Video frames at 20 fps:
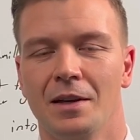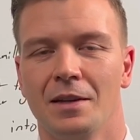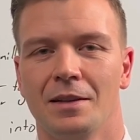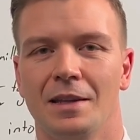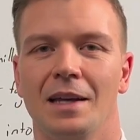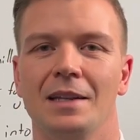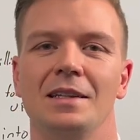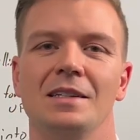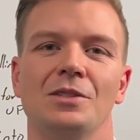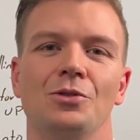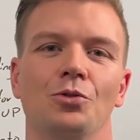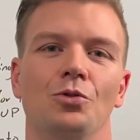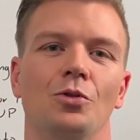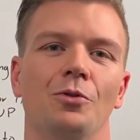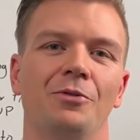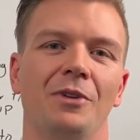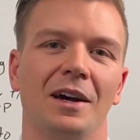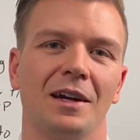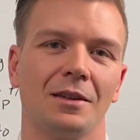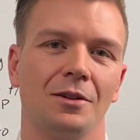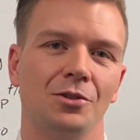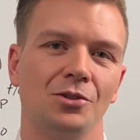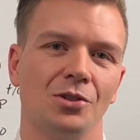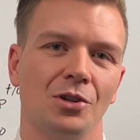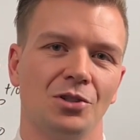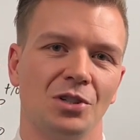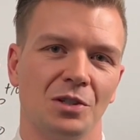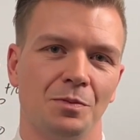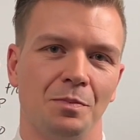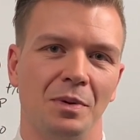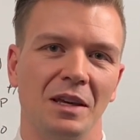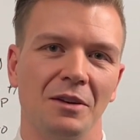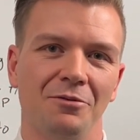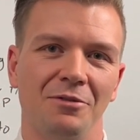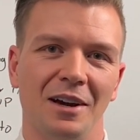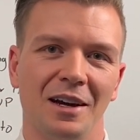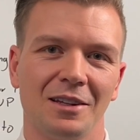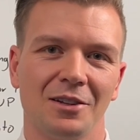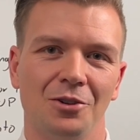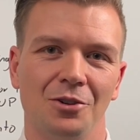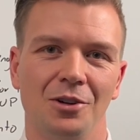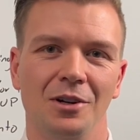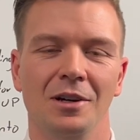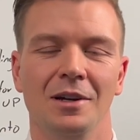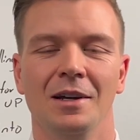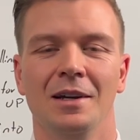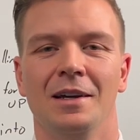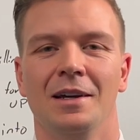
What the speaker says: That is due to factors such as P factor,